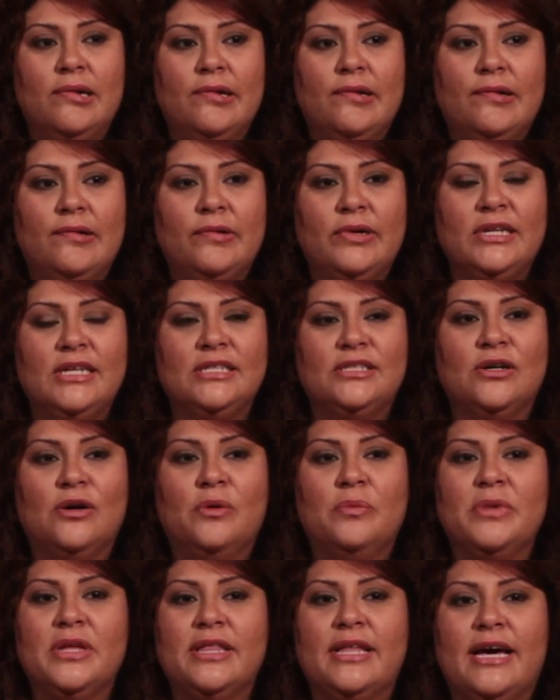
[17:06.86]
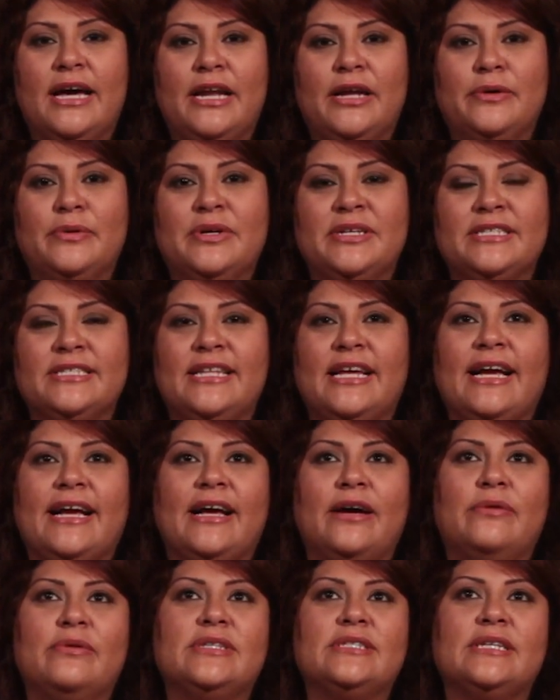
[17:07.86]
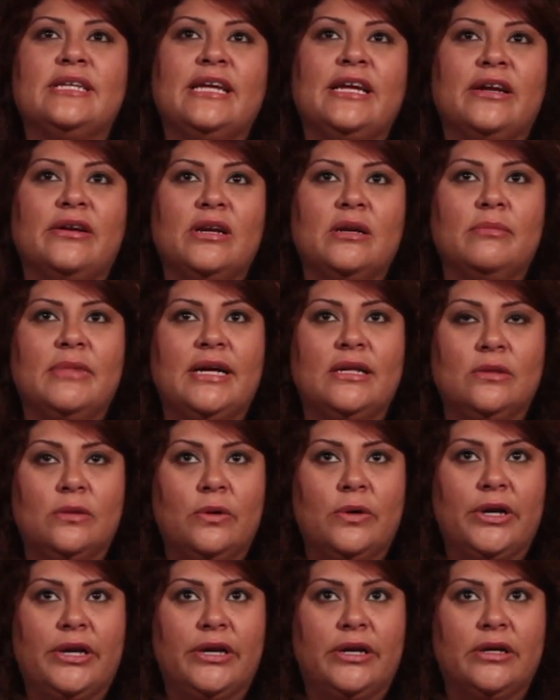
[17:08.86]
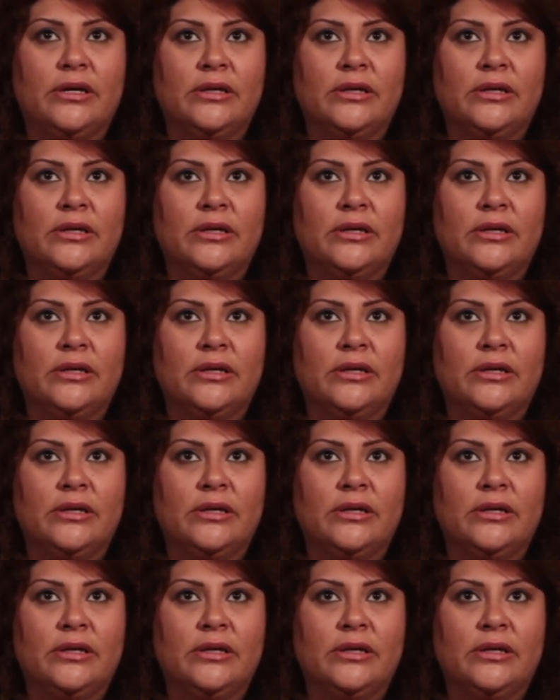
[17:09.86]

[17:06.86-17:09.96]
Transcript: when he told me that, it was like I wasn't hearing my lawyer.